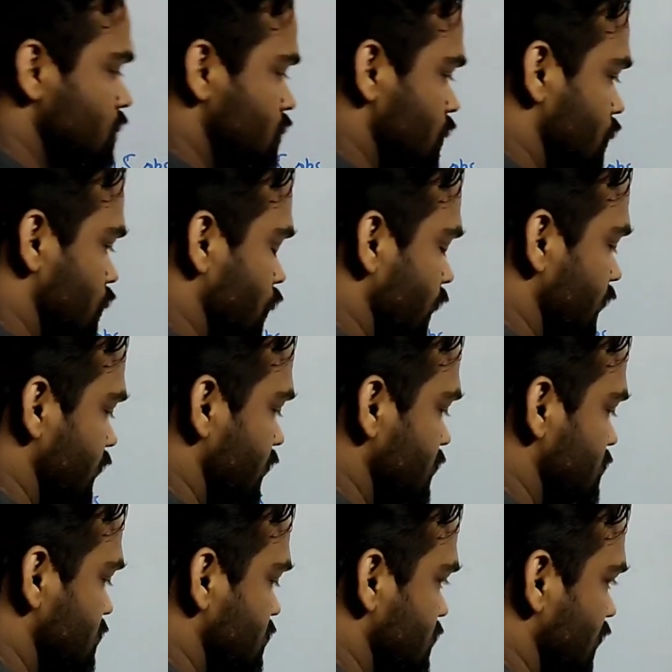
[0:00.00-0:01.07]
So
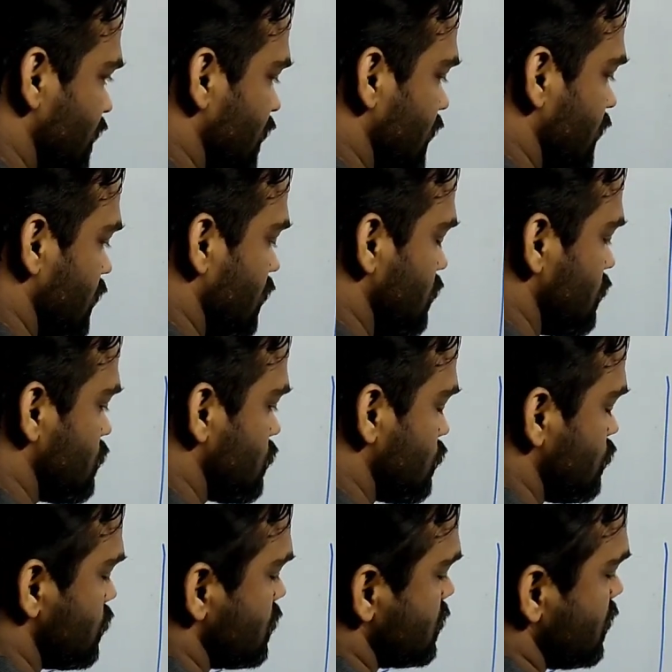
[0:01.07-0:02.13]
27 equals
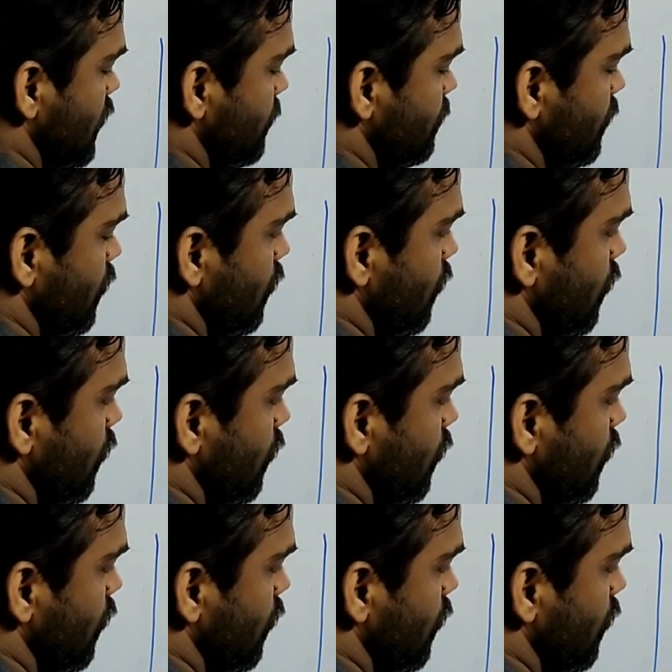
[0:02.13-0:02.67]
to sum